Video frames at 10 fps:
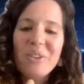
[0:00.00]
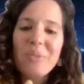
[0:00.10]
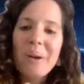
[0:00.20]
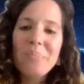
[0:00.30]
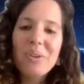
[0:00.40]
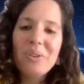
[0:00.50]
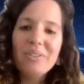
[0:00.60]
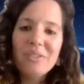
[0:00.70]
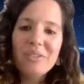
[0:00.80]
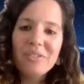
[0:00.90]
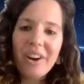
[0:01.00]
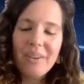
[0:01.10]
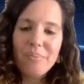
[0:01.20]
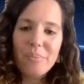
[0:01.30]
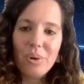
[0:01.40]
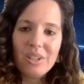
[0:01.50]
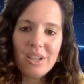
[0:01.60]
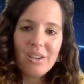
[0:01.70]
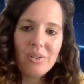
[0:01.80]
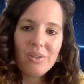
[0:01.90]
my beautiful friend Mukti,
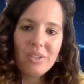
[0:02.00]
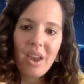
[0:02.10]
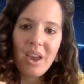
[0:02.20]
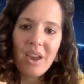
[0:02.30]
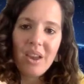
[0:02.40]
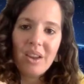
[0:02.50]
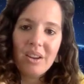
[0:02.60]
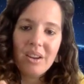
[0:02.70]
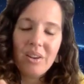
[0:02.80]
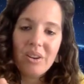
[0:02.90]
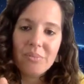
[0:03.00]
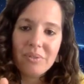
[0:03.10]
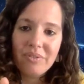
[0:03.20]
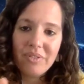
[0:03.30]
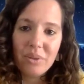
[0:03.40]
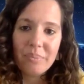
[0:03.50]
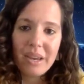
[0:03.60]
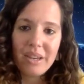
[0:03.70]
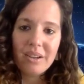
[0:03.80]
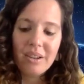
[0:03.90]
who's a incredible
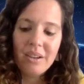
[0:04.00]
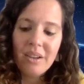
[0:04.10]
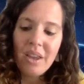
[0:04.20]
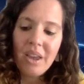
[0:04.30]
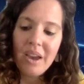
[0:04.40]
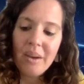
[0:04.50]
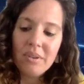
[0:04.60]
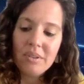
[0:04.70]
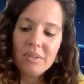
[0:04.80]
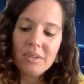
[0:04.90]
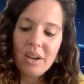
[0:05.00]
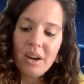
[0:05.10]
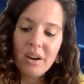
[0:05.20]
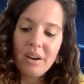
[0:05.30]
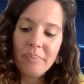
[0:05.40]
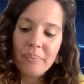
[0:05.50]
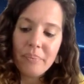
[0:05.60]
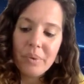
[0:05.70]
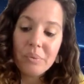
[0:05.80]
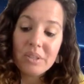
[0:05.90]
filmmaker, and
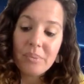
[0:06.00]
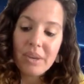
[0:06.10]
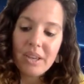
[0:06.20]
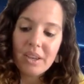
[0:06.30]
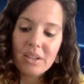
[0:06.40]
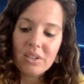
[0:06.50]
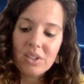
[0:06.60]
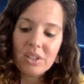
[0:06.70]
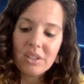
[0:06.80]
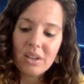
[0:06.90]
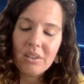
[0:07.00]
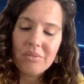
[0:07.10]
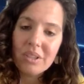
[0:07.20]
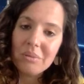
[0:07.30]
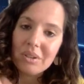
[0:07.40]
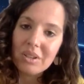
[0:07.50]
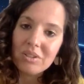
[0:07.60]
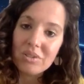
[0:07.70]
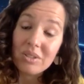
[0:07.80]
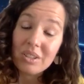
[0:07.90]
we were speaking, and she said, "I really want to
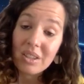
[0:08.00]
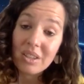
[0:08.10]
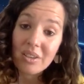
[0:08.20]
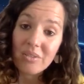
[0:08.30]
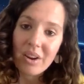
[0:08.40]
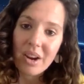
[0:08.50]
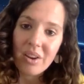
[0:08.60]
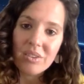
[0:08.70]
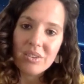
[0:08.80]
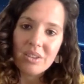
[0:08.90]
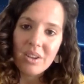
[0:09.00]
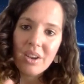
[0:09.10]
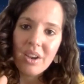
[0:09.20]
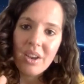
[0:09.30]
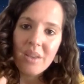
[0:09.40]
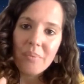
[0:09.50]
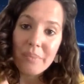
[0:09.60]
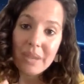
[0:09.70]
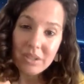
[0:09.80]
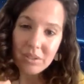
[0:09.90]
do something around
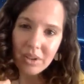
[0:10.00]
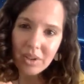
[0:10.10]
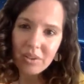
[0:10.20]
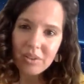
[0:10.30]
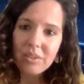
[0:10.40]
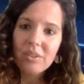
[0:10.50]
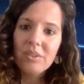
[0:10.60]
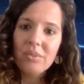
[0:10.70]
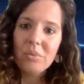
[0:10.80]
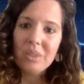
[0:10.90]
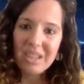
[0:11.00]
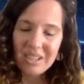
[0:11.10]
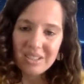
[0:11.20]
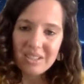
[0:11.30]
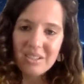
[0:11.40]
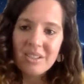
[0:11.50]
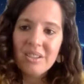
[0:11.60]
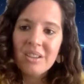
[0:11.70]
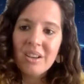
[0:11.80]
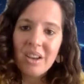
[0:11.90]
mental health with kids."
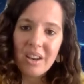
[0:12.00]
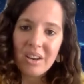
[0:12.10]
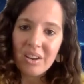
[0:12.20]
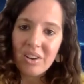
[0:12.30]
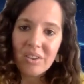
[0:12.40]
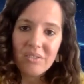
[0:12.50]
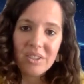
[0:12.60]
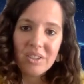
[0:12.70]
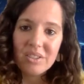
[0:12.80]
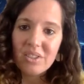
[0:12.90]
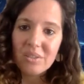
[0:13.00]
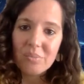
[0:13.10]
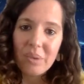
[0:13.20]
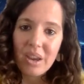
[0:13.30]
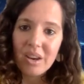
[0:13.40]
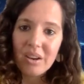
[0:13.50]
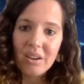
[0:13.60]
And in COVID, it's just been